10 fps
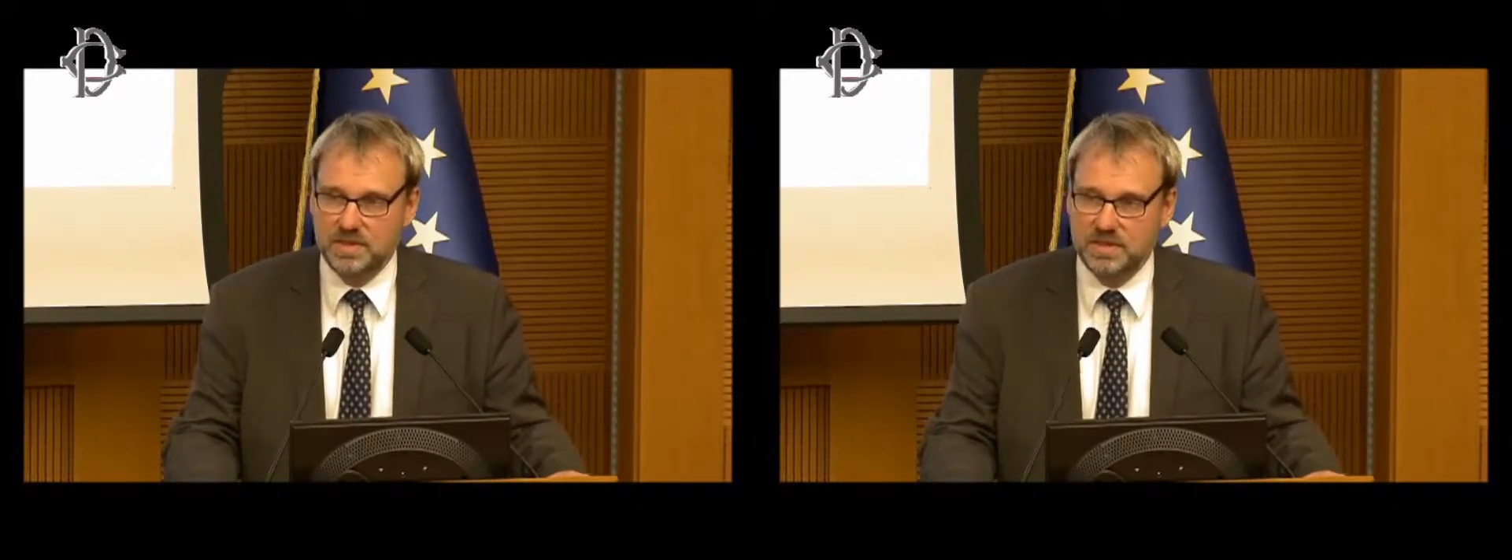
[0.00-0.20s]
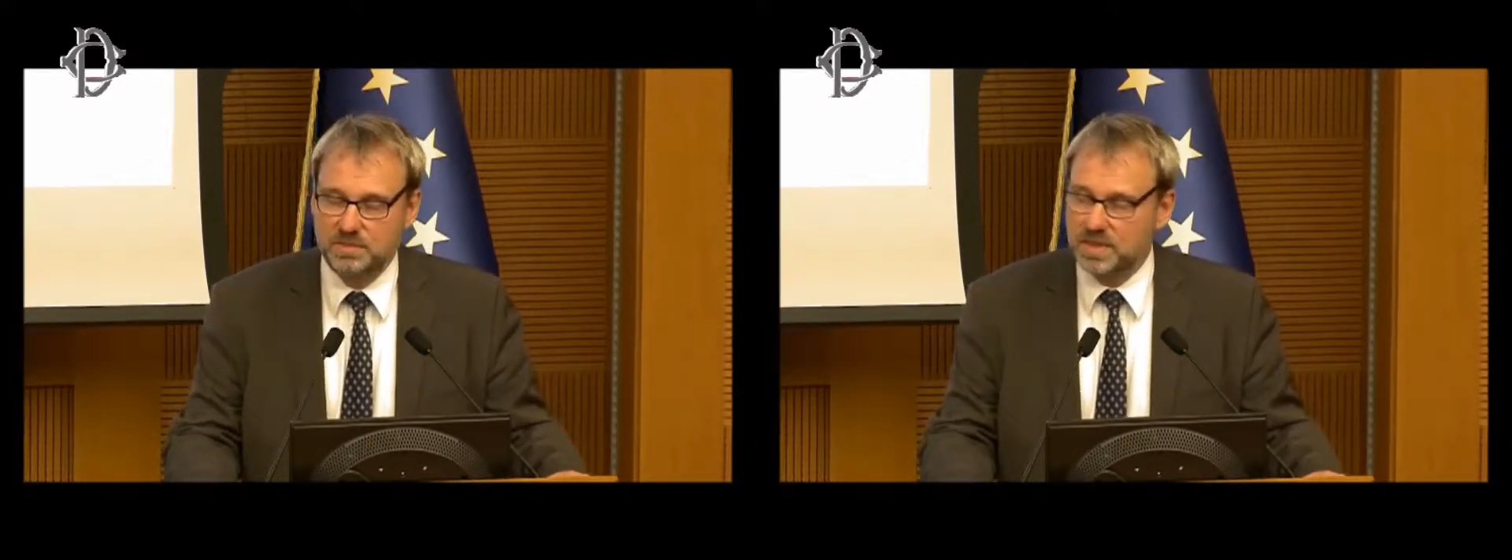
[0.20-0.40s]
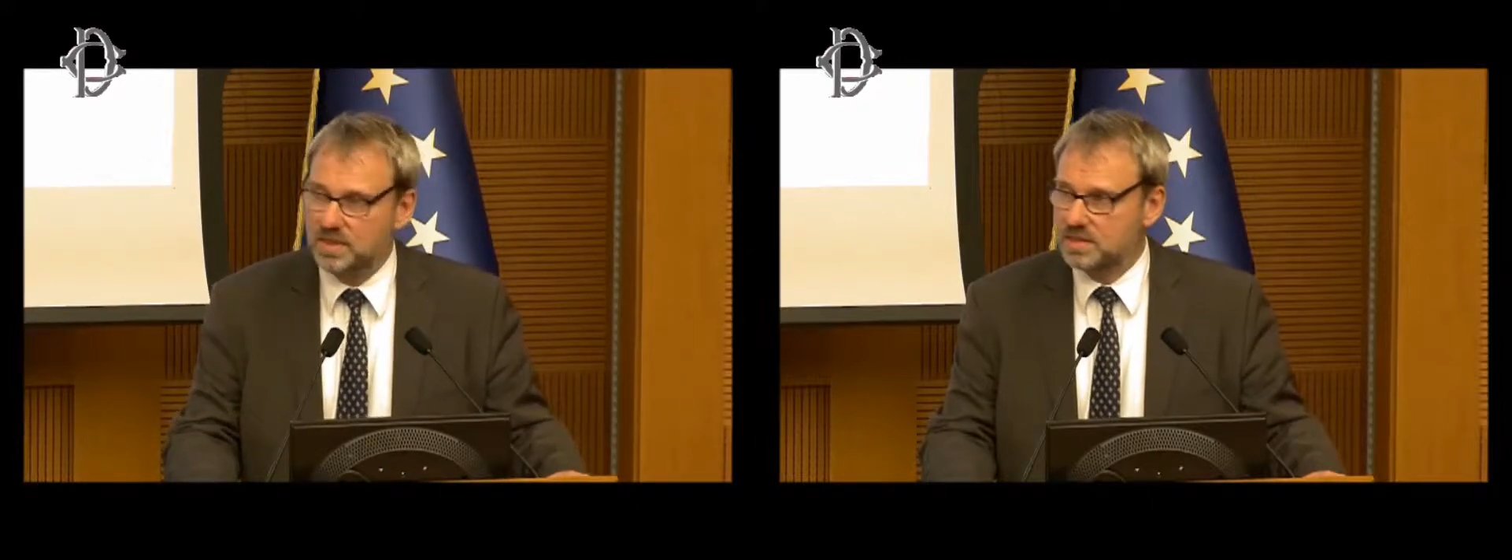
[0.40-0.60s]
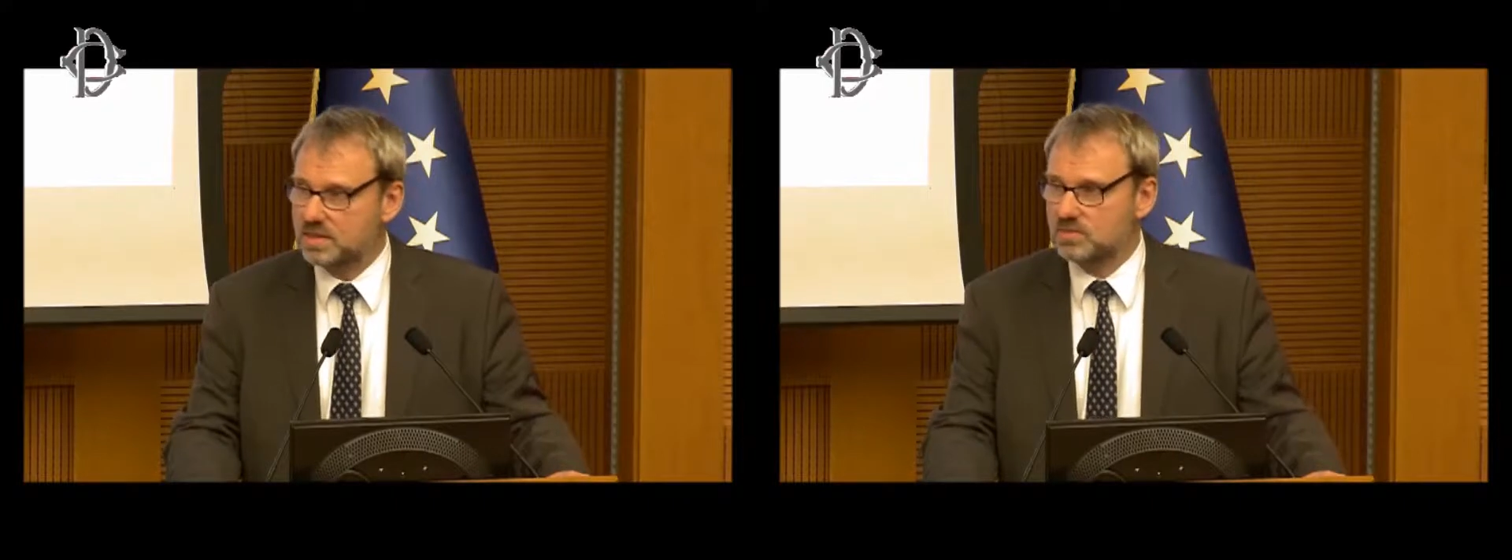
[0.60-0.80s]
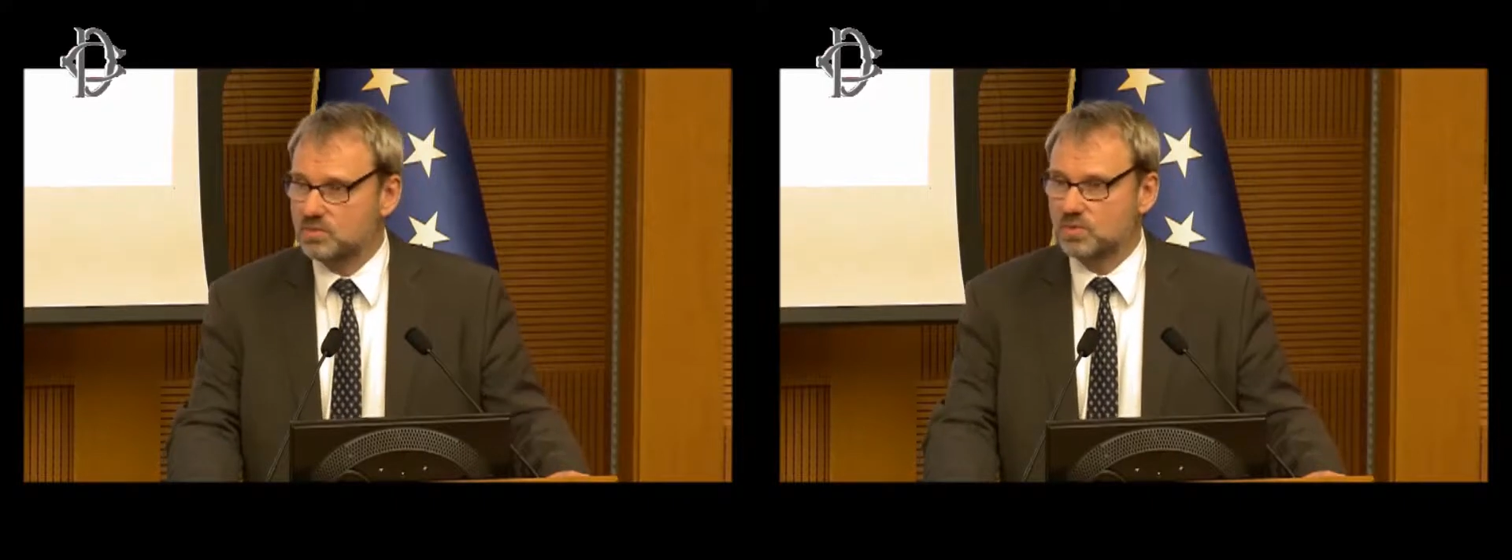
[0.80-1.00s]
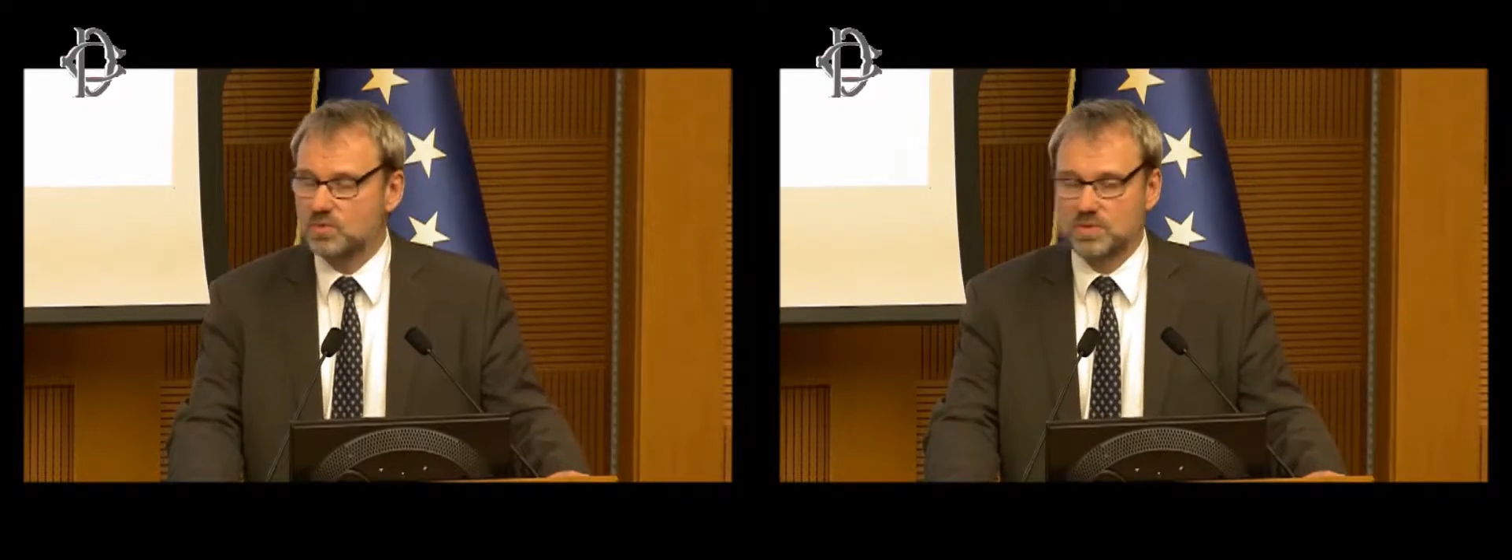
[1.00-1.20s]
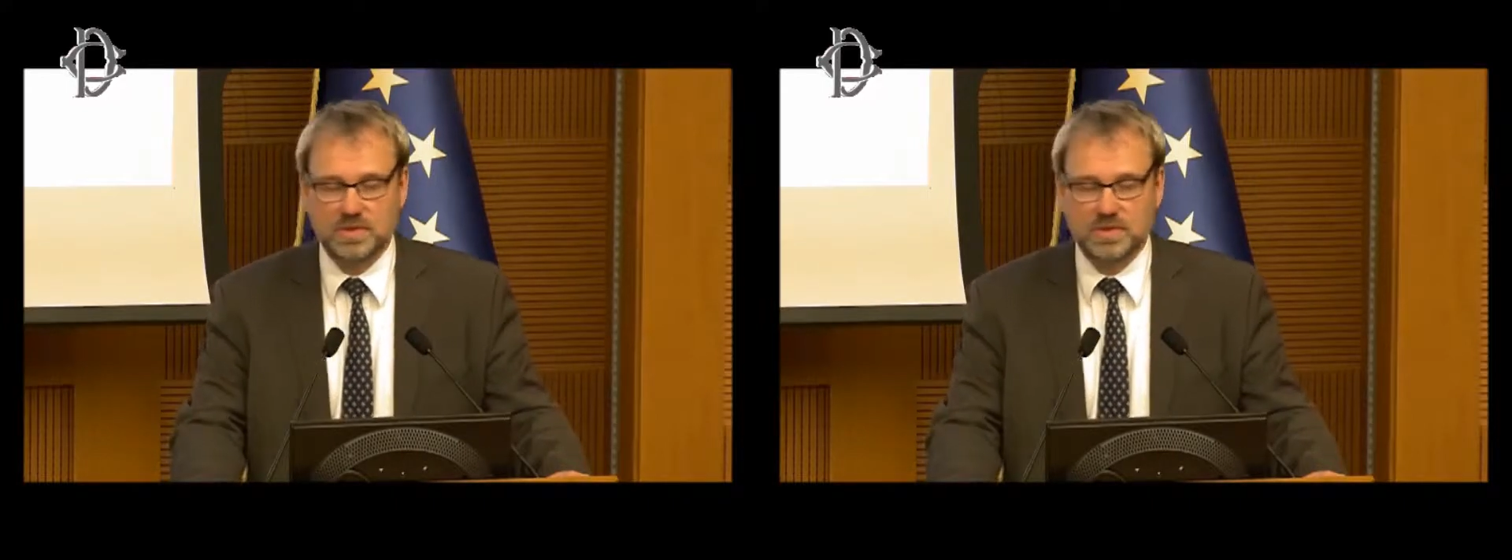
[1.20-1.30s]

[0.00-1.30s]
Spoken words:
ECB's, its rules,